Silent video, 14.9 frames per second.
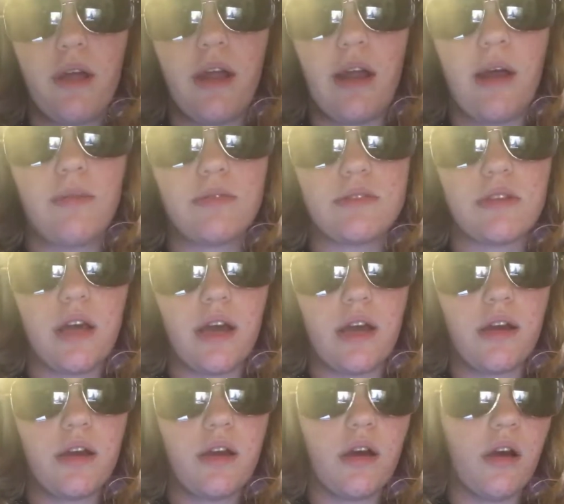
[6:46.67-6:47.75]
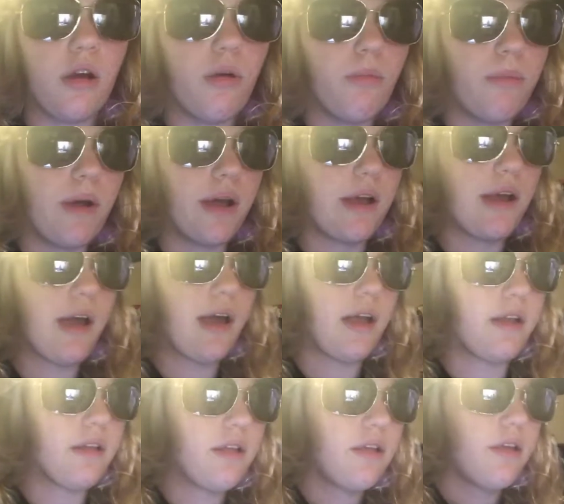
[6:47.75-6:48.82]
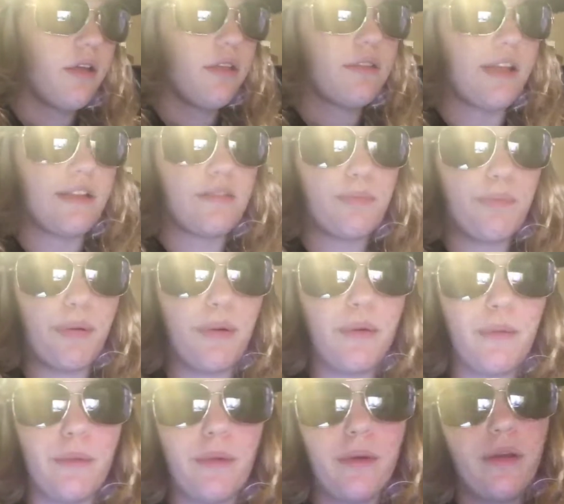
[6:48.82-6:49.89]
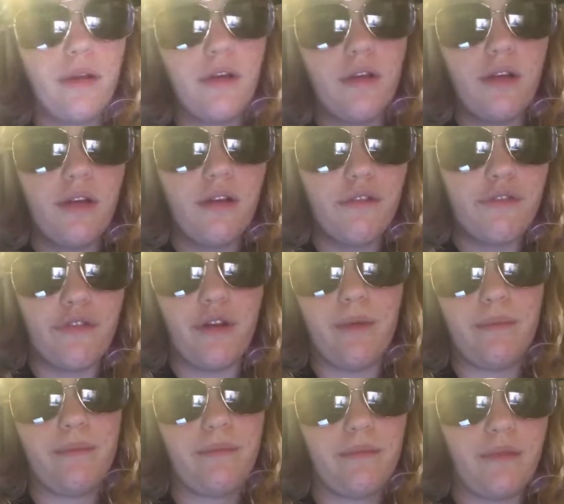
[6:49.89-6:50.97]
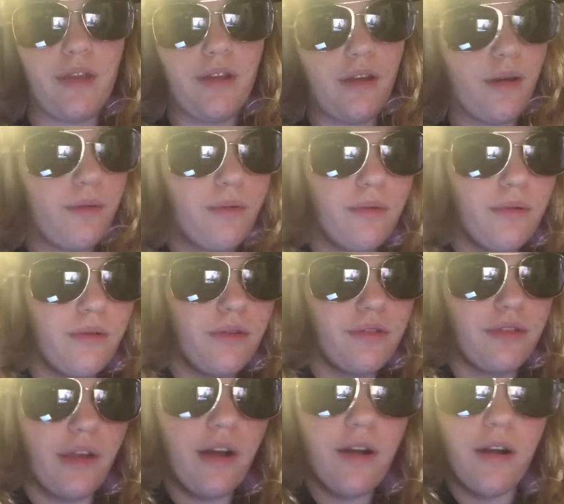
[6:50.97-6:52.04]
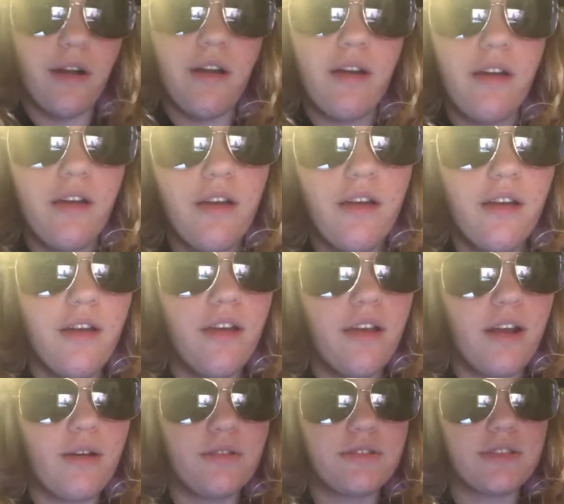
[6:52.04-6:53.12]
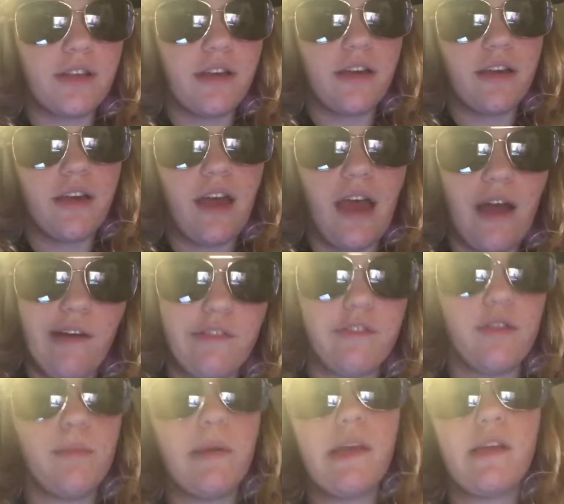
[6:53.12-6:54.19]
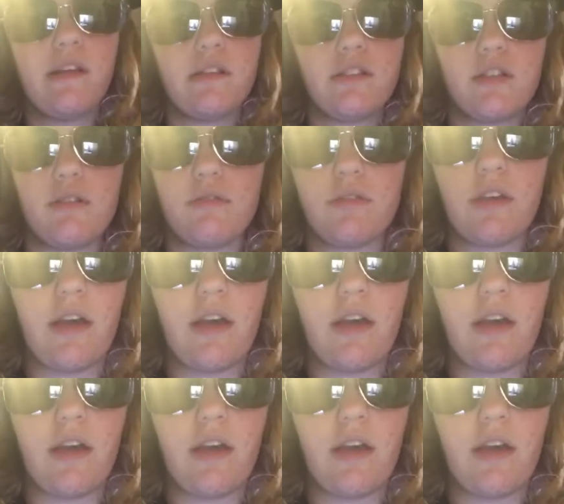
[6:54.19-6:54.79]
and I was like, oh my God, that's Pooh from, you know, Sarah. And I was like, how have you been? And she was